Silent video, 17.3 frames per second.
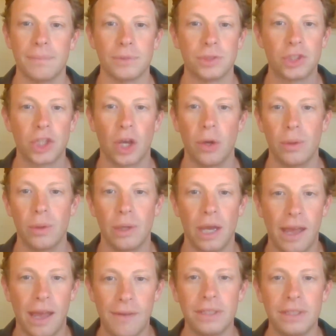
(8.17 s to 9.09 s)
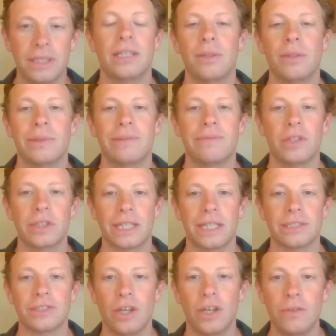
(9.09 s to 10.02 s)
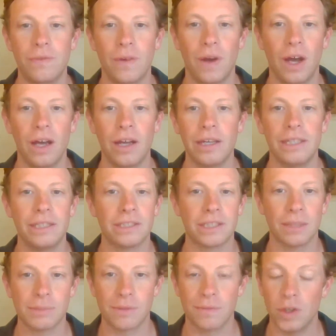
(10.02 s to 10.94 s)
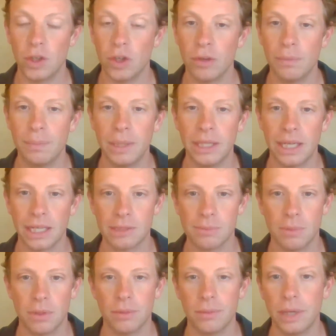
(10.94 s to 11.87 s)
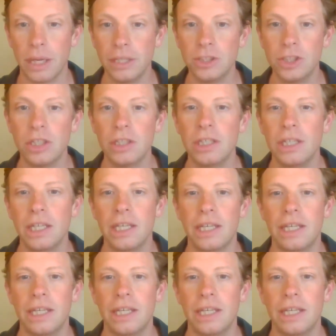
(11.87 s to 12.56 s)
So everything that we've looked at so far in terms of European exploration,